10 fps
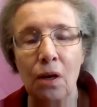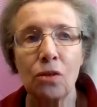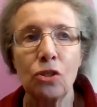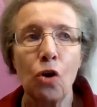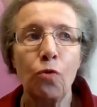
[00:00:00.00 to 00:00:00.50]

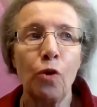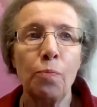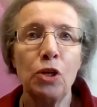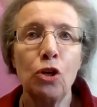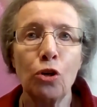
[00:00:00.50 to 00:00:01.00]
So from
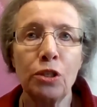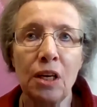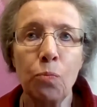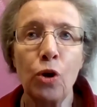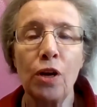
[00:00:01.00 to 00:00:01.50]
a
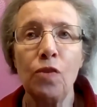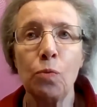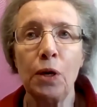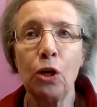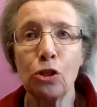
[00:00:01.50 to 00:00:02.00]
nursing point of view,
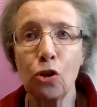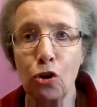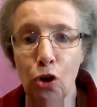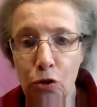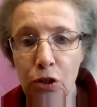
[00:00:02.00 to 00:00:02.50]
because our
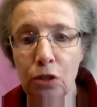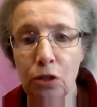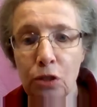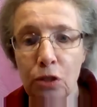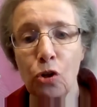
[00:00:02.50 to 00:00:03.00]
nurses
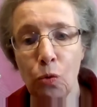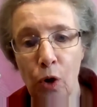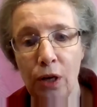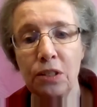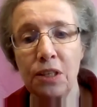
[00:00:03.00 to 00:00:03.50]
are the
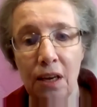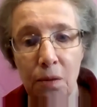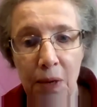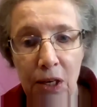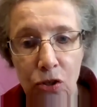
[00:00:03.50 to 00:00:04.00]
ones that
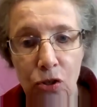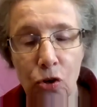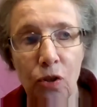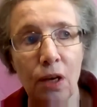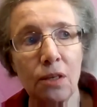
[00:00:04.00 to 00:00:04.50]

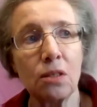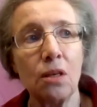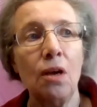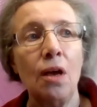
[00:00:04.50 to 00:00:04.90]
administer this,